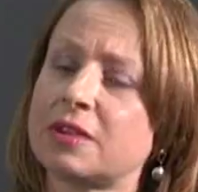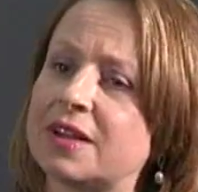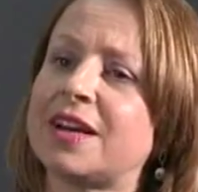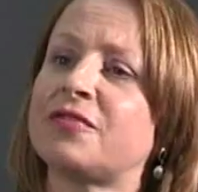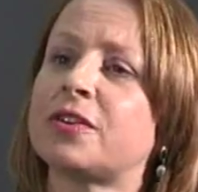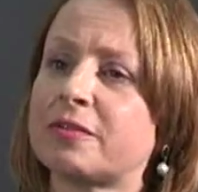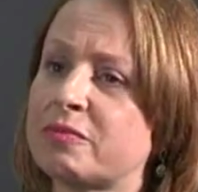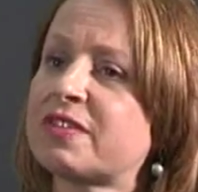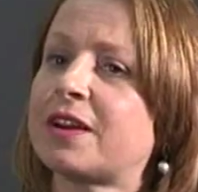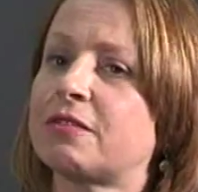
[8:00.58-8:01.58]
looking after
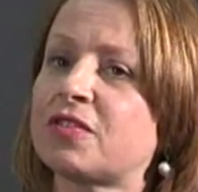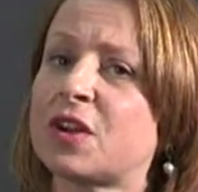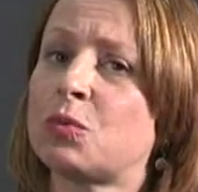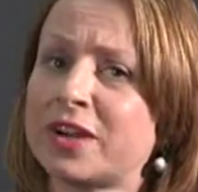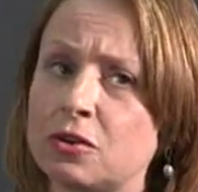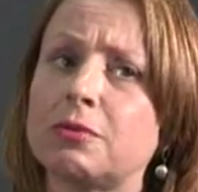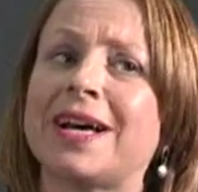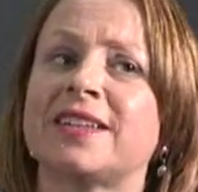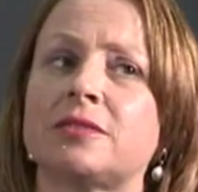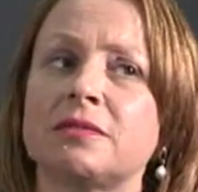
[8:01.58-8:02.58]
themselves. There were no
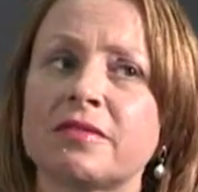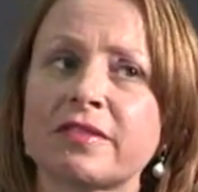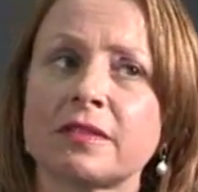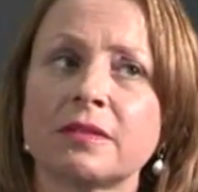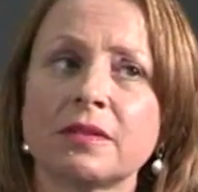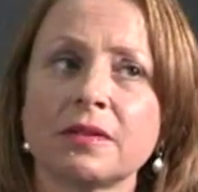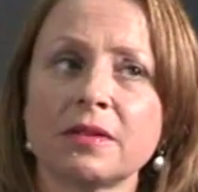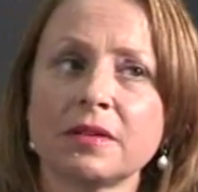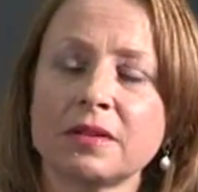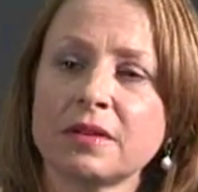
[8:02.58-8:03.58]
adults.
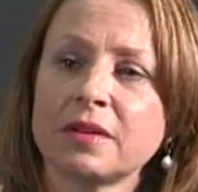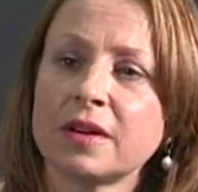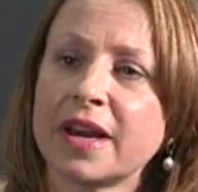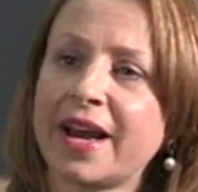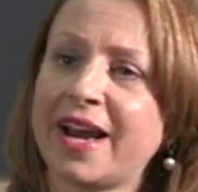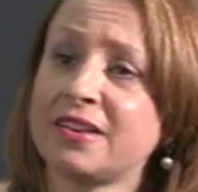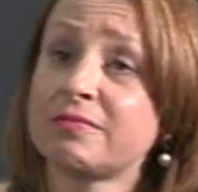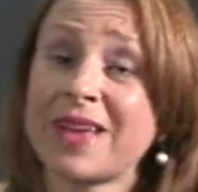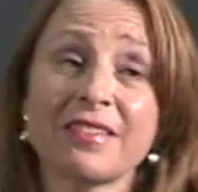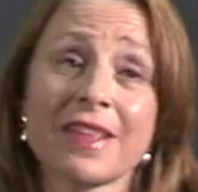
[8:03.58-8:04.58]
And
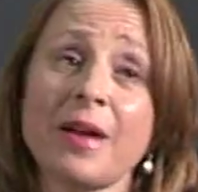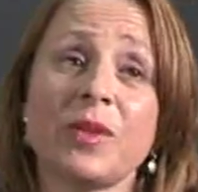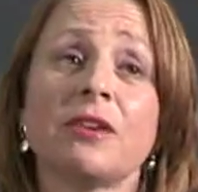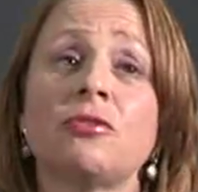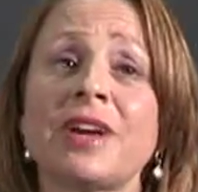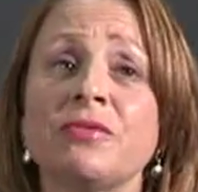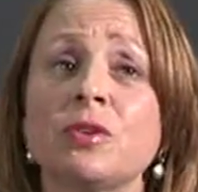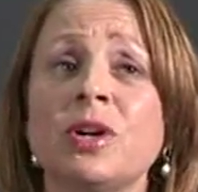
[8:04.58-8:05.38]
that's happening all around the